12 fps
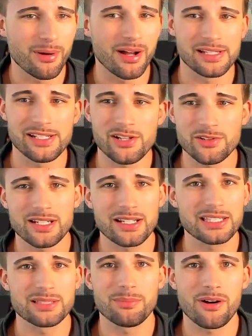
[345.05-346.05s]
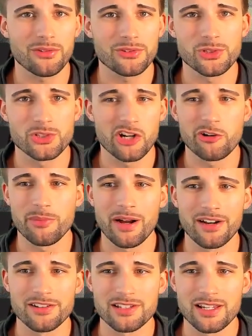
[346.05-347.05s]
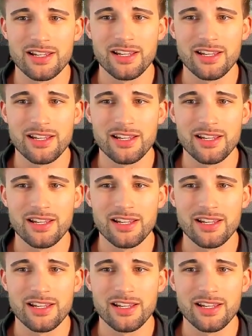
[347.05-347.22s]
but he knows how to get the ball to Jacoby Myers